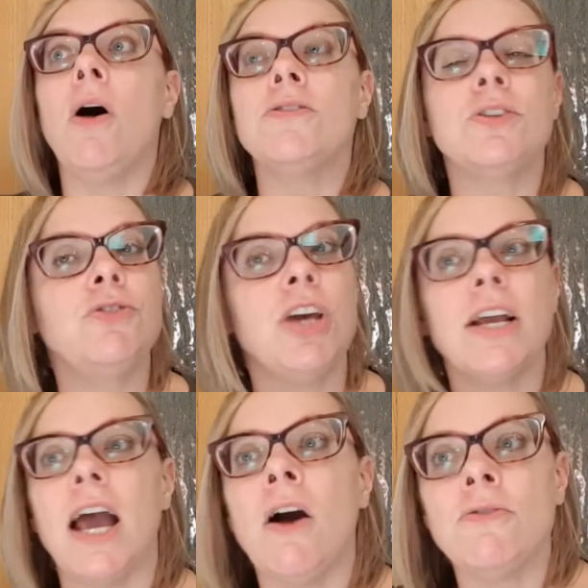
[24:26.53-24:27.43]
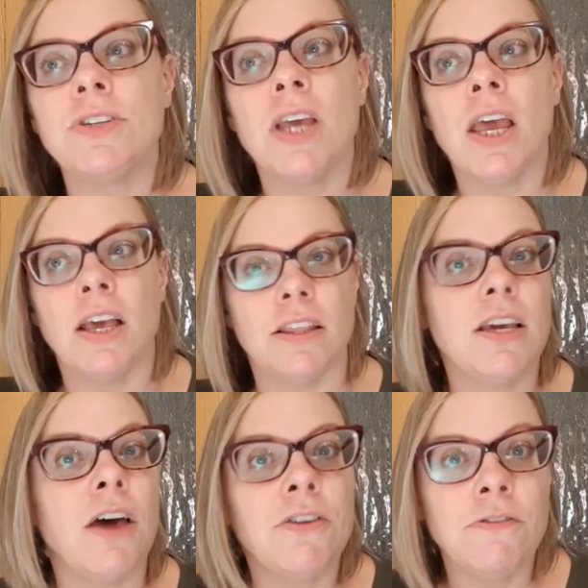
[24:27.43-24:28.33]
Also check out
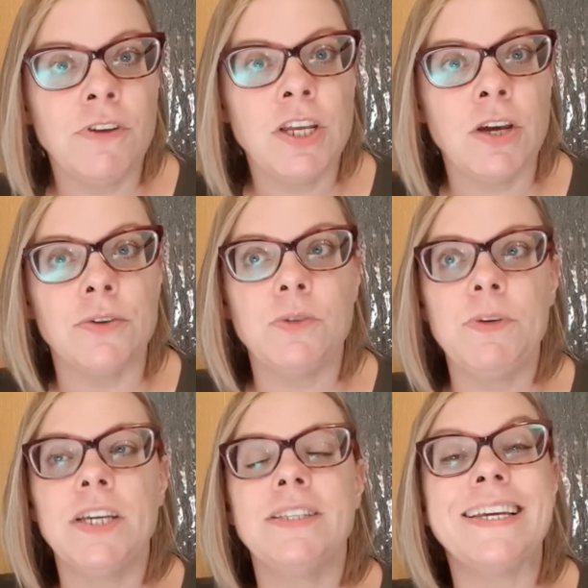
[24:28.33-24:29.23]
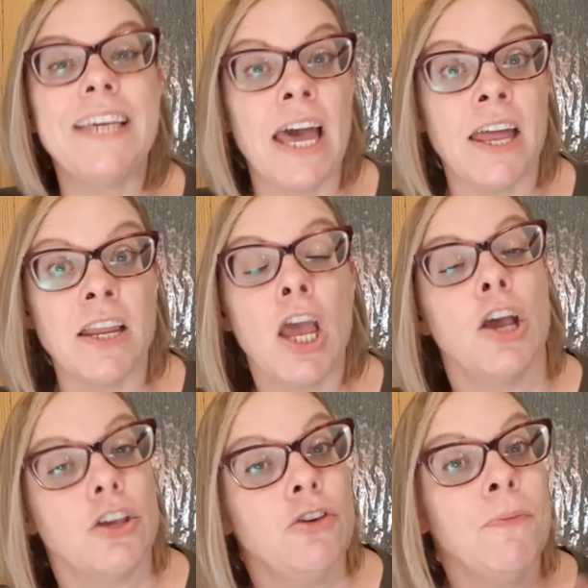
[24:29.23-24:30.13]
the other videos, because again,
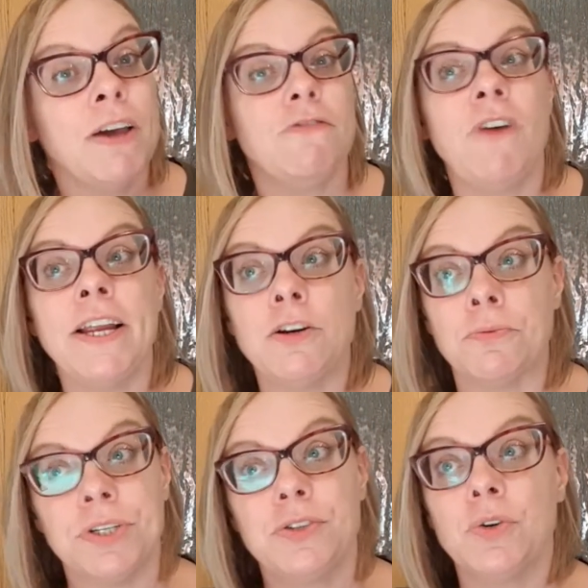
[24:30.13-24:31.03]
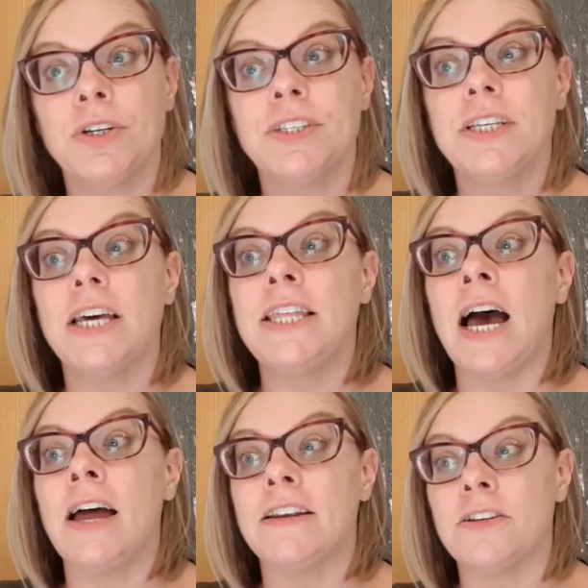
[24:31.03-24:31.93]
you might find a resource
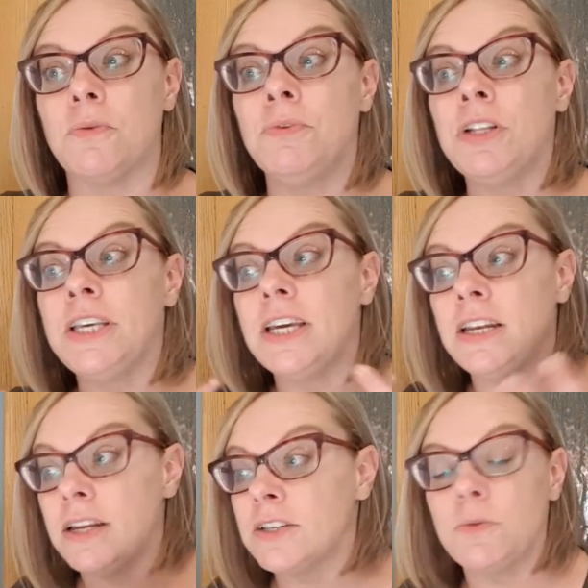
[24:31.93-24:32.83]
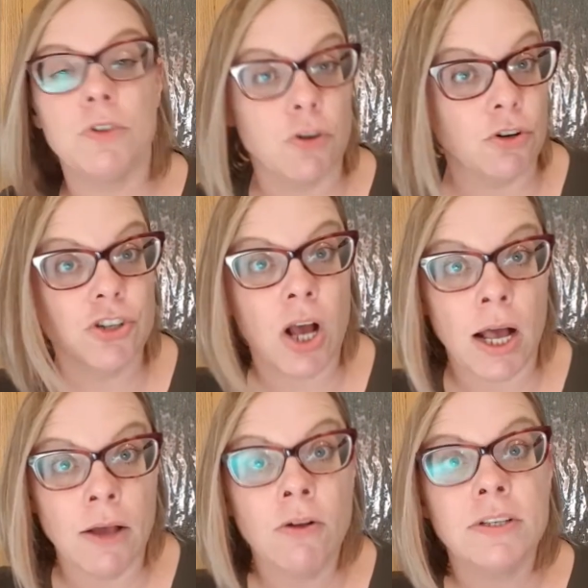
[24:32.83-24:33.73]
that really connects with your
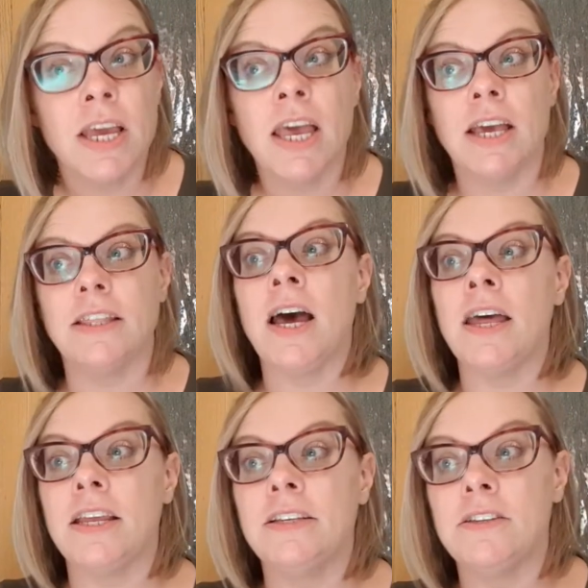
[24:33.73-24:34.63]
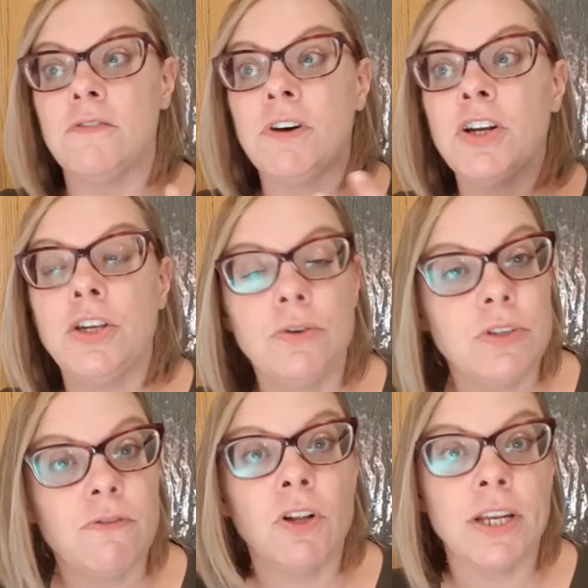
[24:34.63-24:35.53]
child, that is very
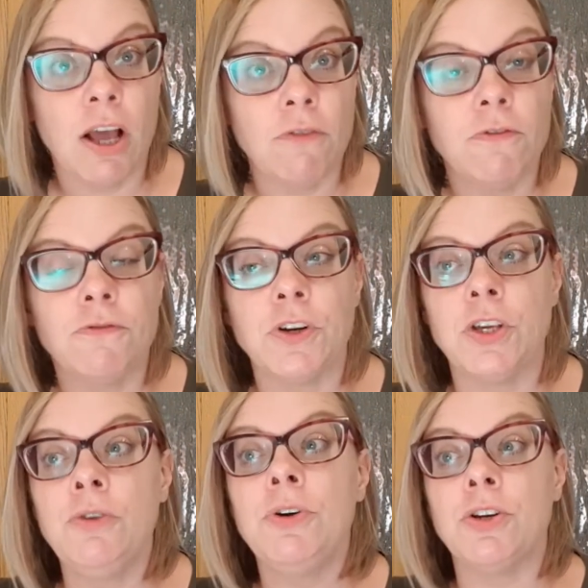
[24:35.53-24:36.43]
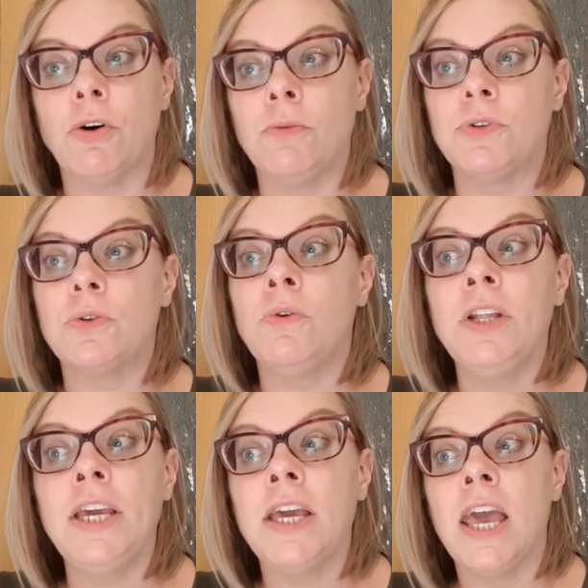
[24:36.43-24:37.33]
useful and helpful for you in your
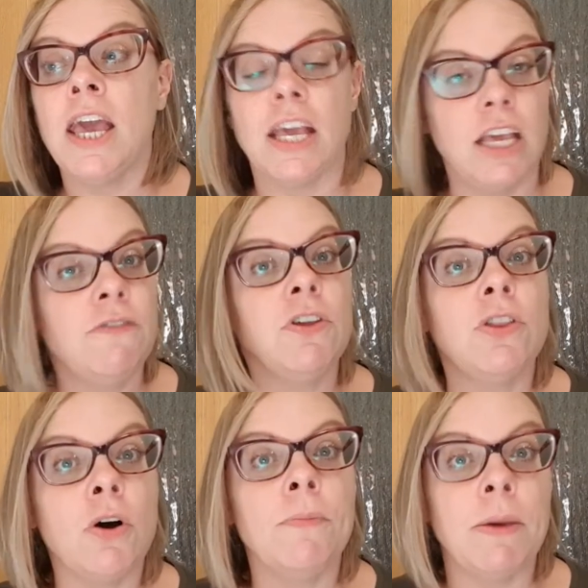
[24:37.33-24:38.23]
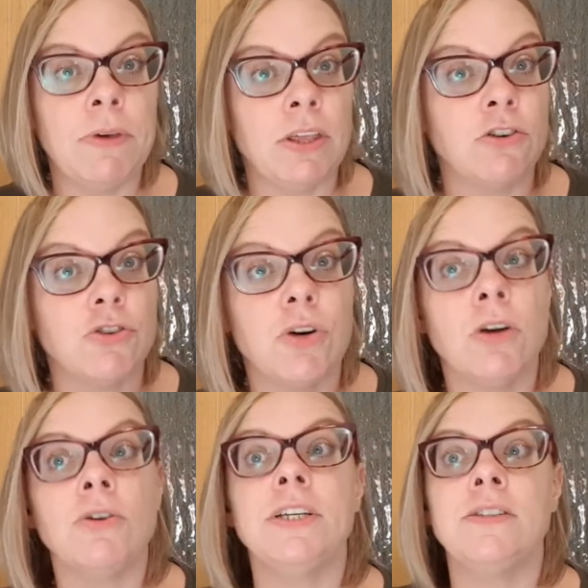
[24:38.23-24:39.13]
homeschooling, even though maybe their
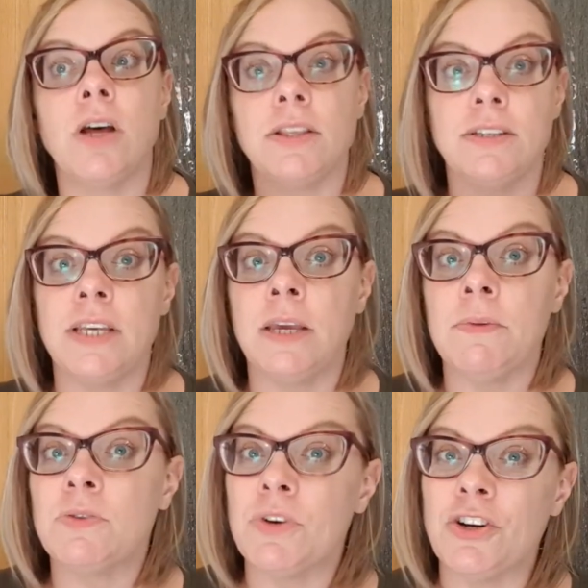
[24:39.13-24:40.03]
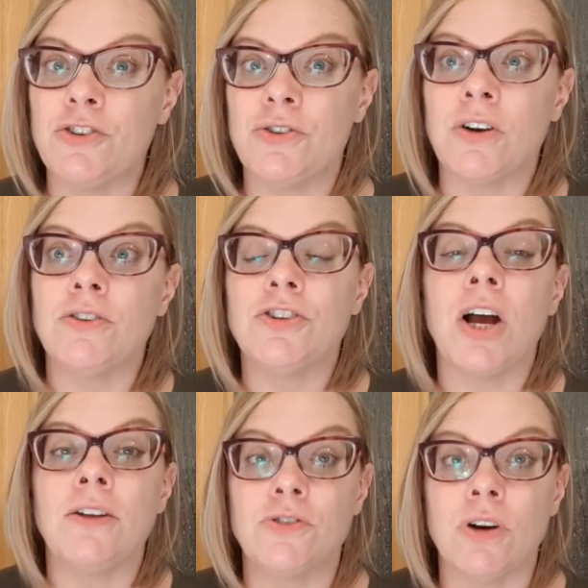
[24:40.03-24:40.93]
struggle is not the same as what your
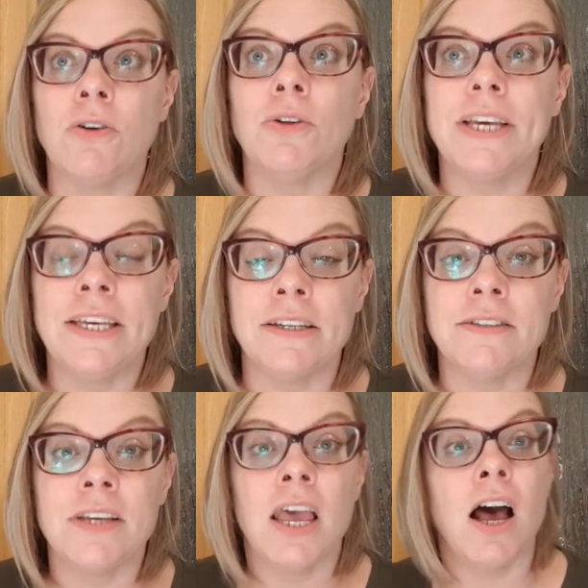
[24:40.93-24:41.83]
child's struggle is.